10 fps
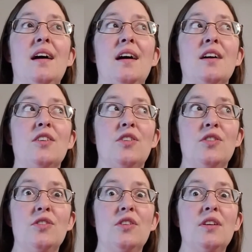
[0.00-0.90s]
a
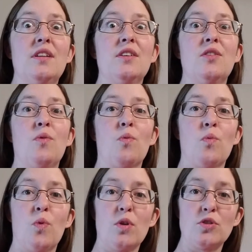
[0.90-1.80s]
good
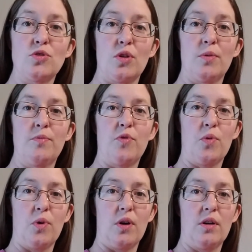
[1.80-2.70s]
wardrobe
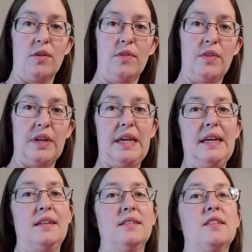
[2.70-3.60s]
for the
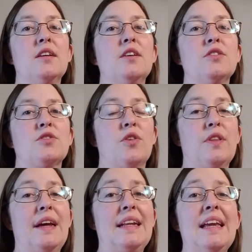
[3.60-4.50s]
kids. So
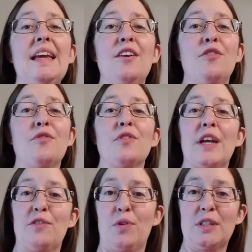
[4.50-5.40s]
that if,
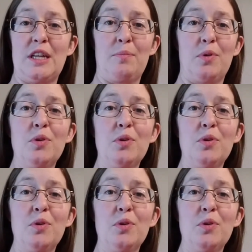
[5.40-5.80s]
like for example,